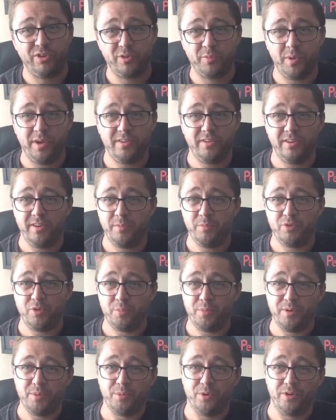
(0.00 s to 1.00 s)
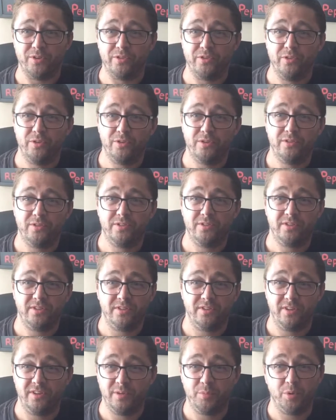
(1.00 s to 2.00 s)
expecting him to bring more tools.
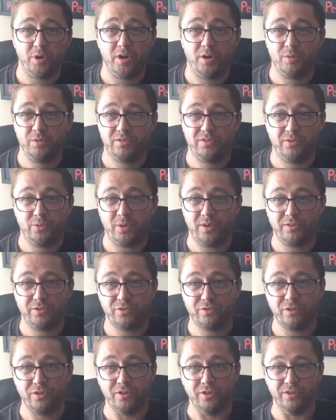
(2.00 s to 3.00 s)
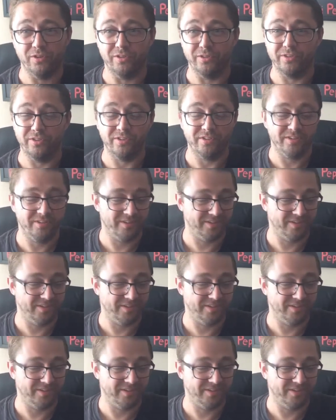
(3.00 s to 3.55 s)
All he brought was 12 screws.